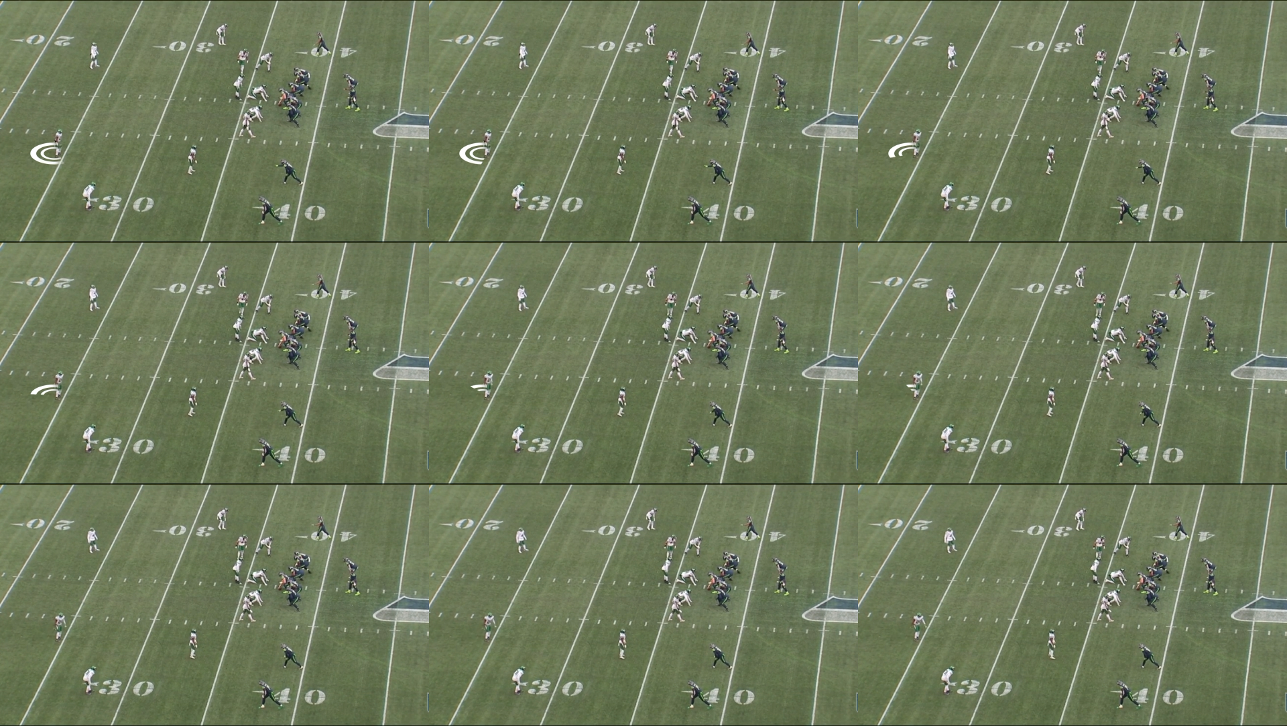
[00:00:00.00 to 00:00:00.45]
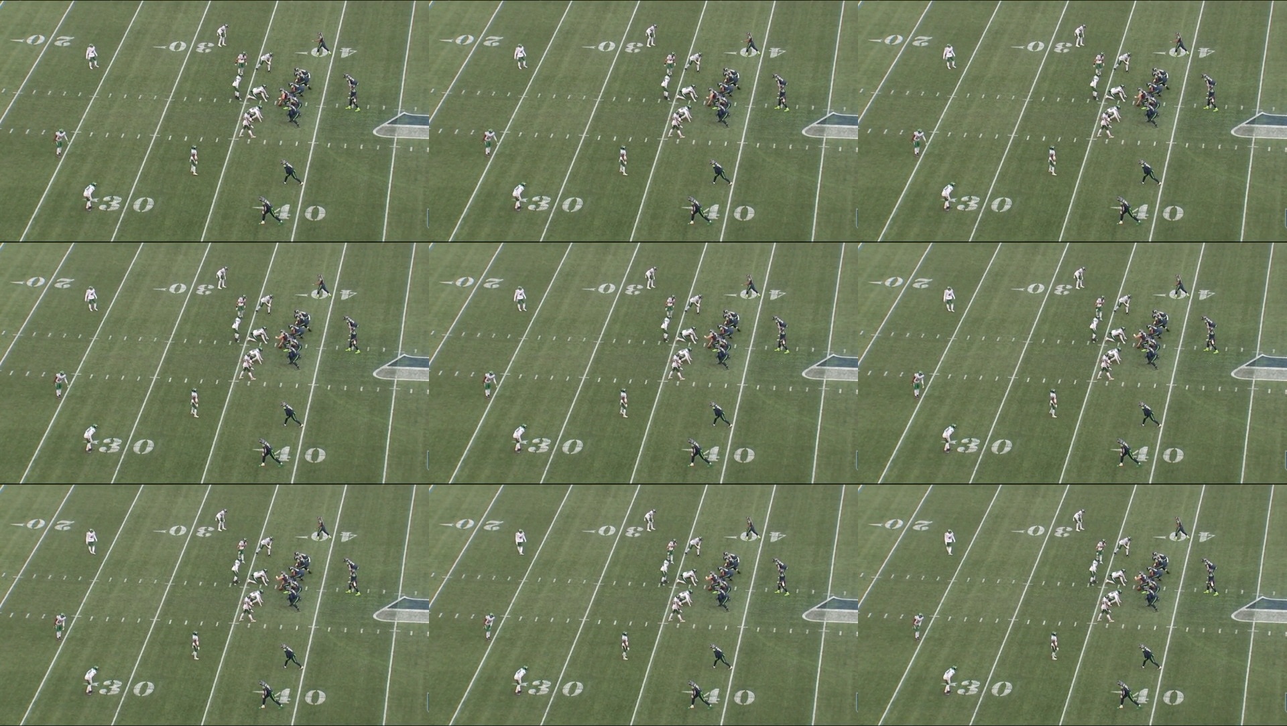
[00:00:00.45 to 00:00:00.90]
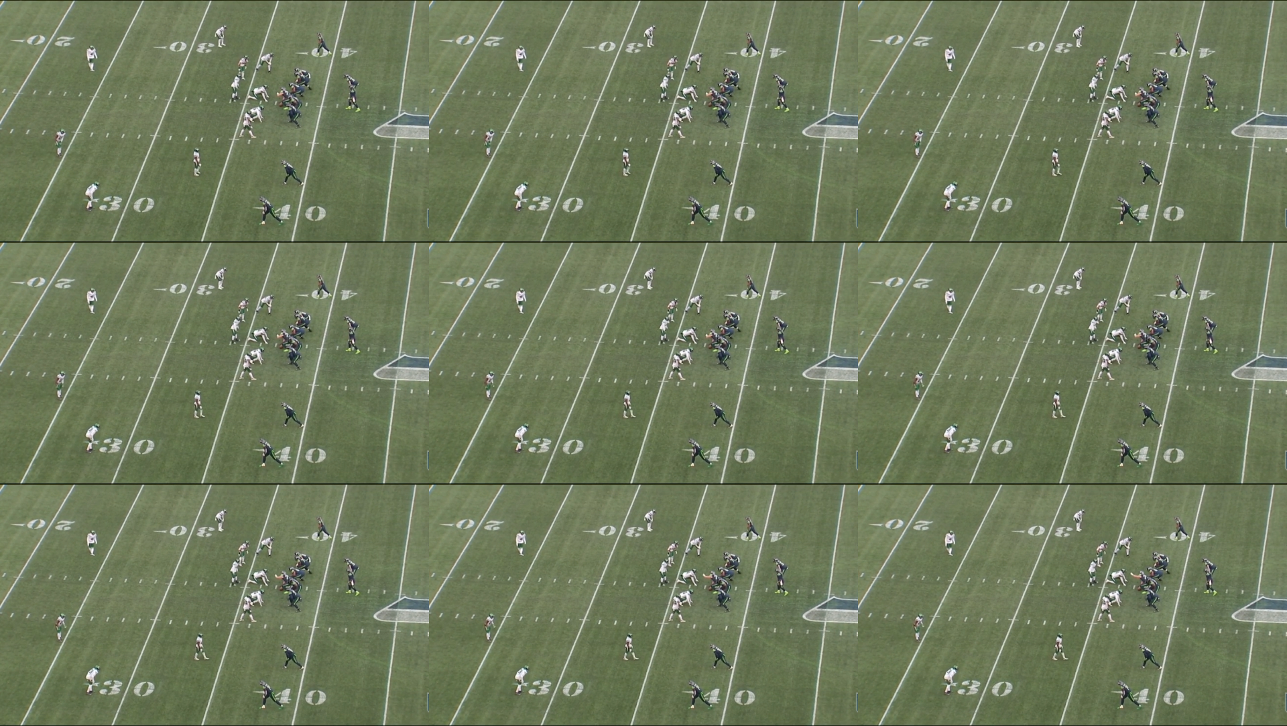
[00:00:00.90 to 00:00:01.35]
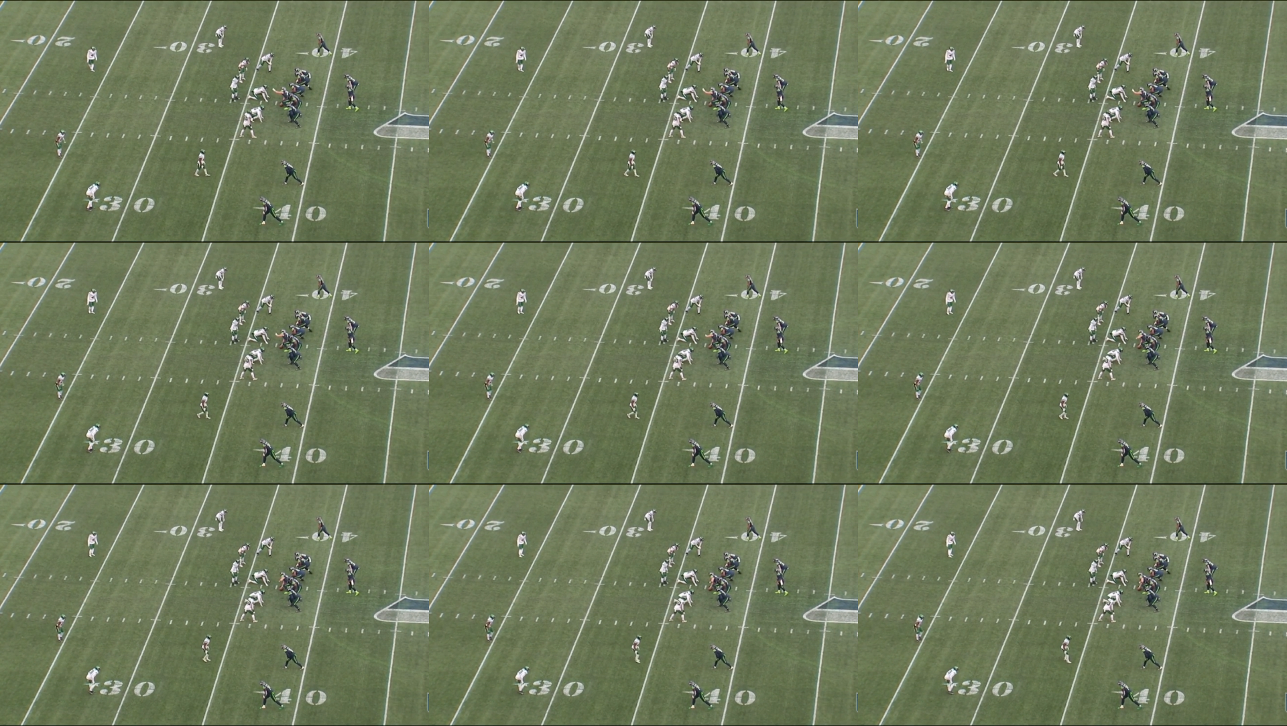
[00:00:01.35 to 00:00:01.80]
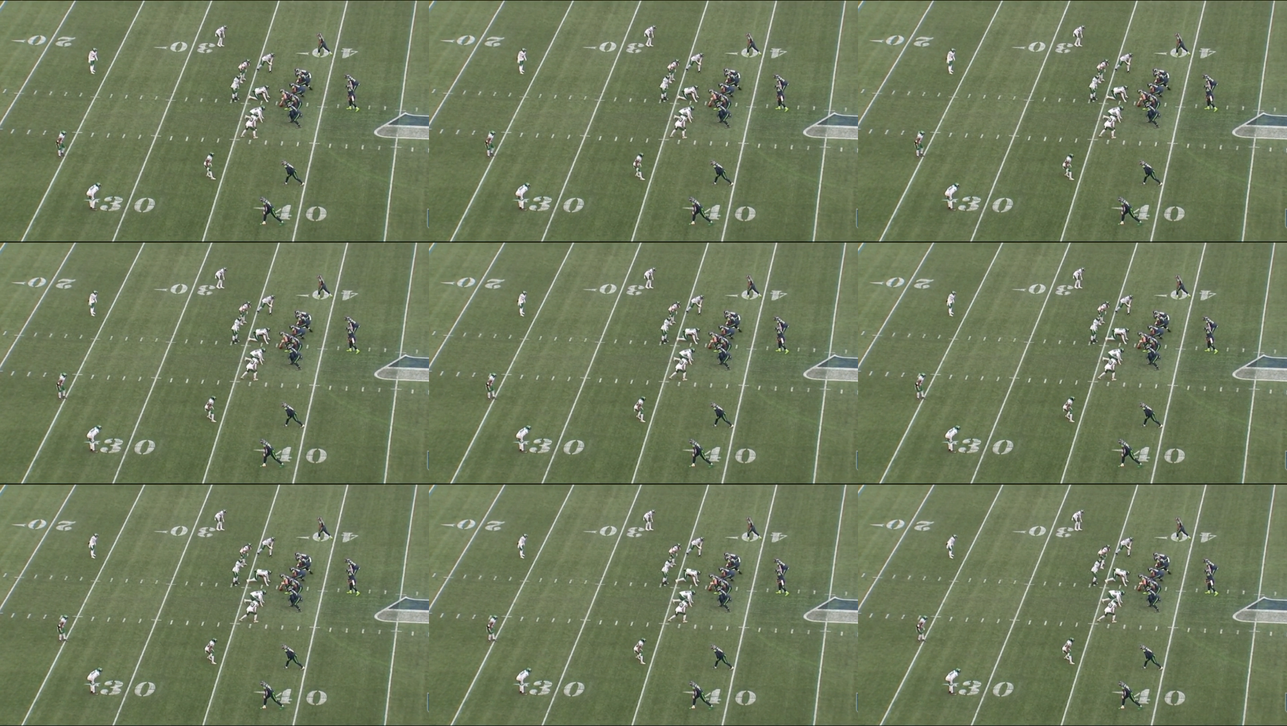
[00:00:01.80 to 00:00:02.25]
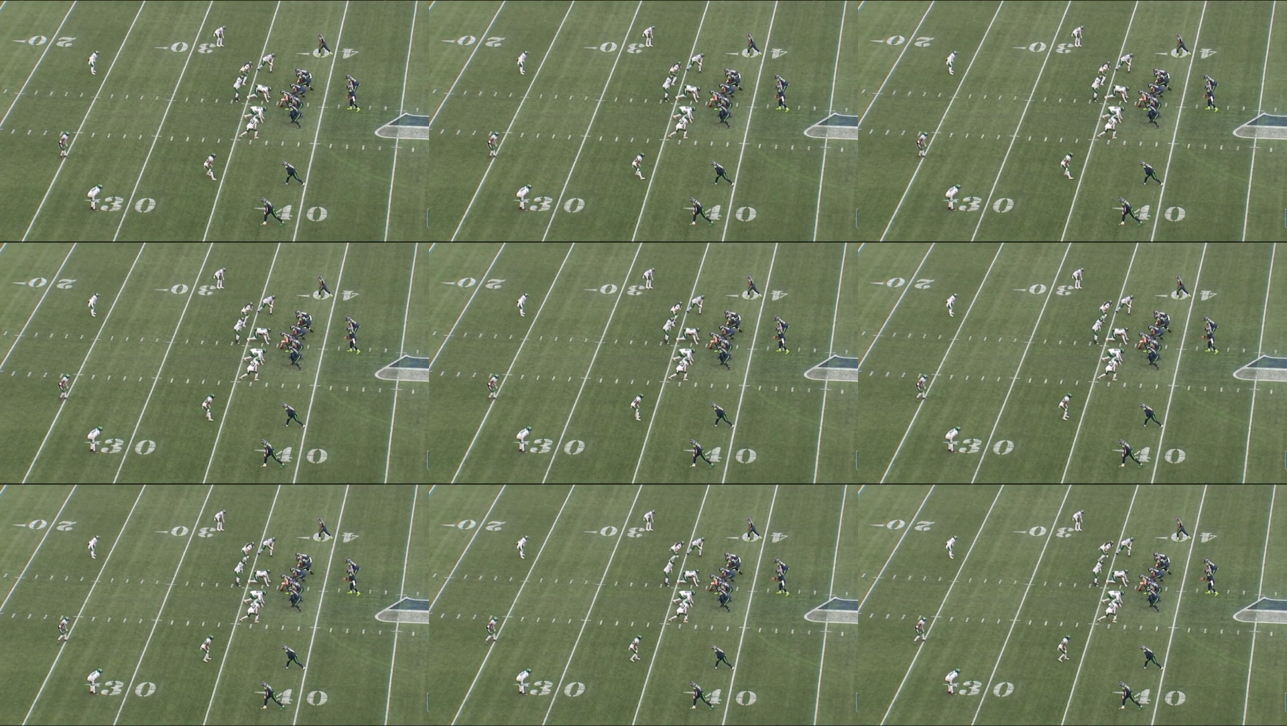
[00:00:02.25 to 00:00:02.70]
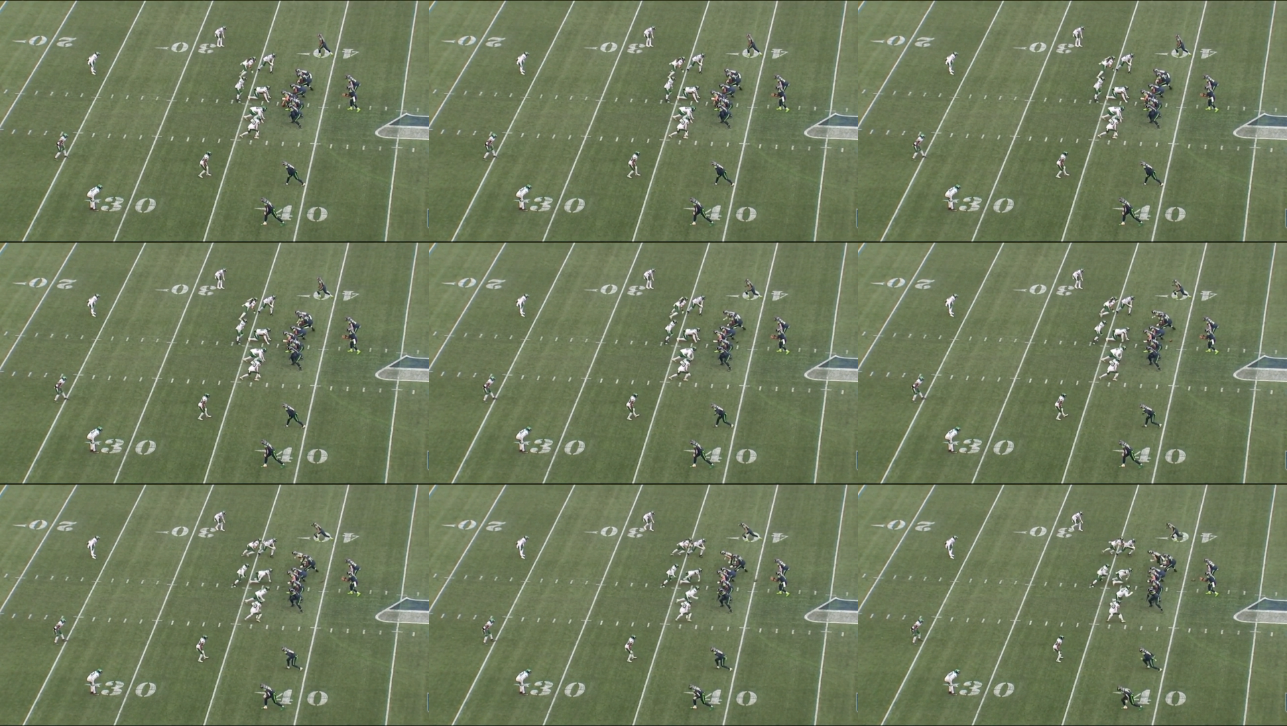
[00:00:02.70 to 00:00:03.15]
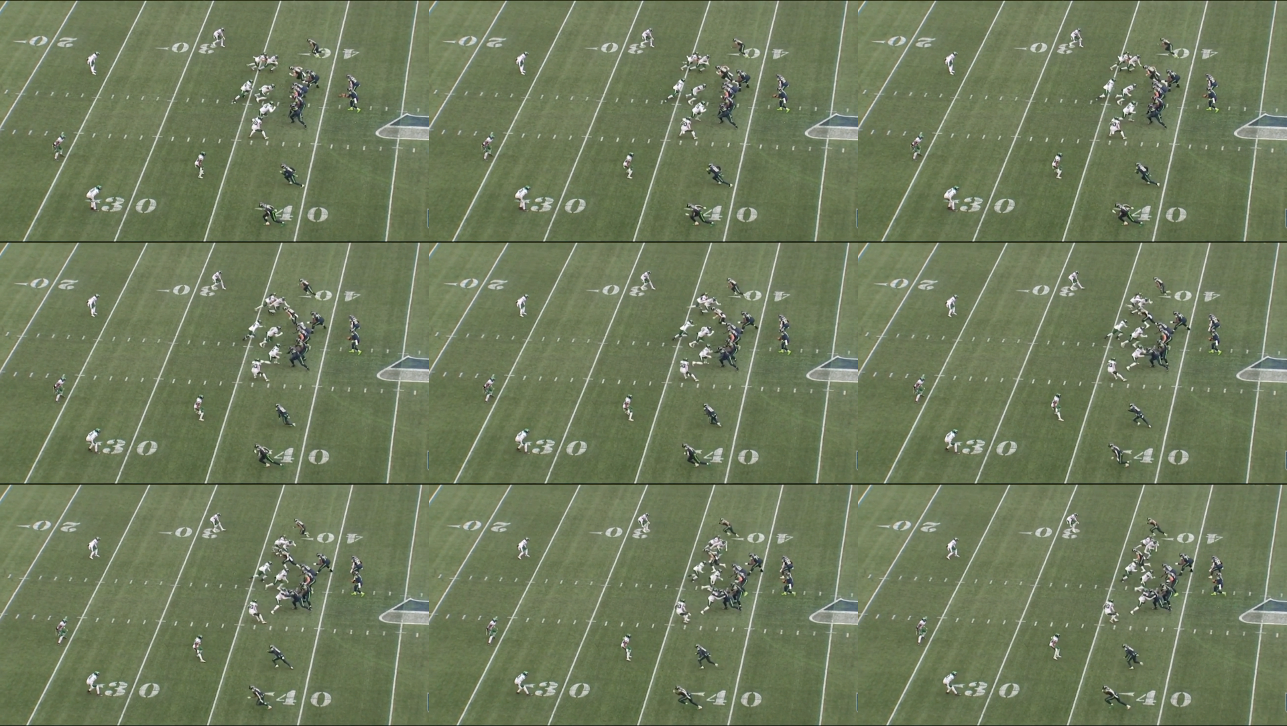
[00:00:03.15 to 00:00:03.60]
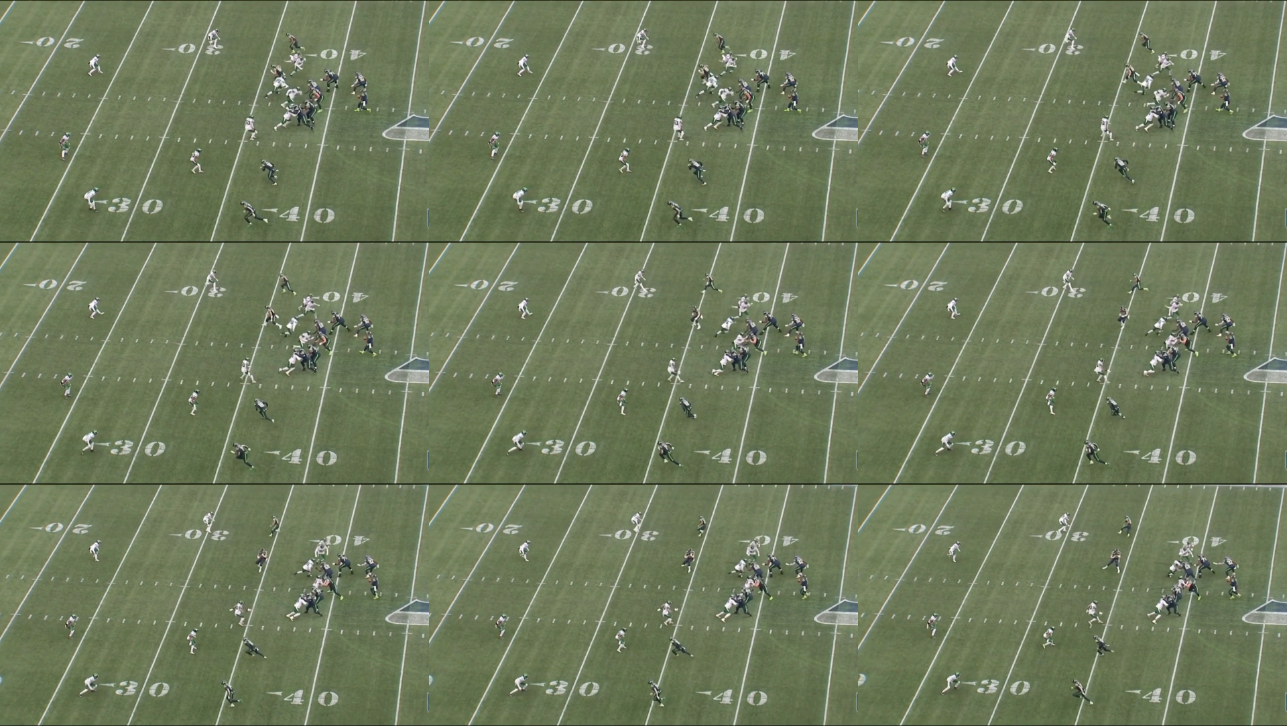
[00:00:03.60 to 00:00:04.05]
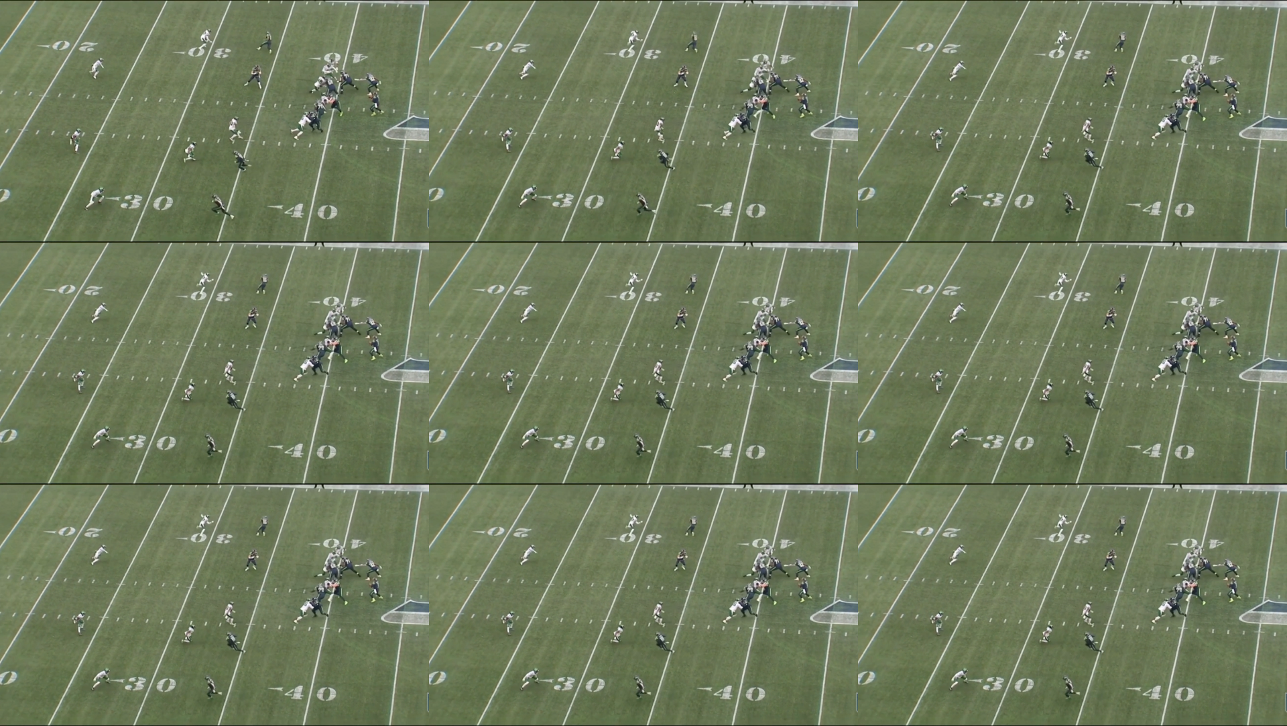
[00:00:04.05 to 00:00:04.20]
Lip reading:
(no speaker visible)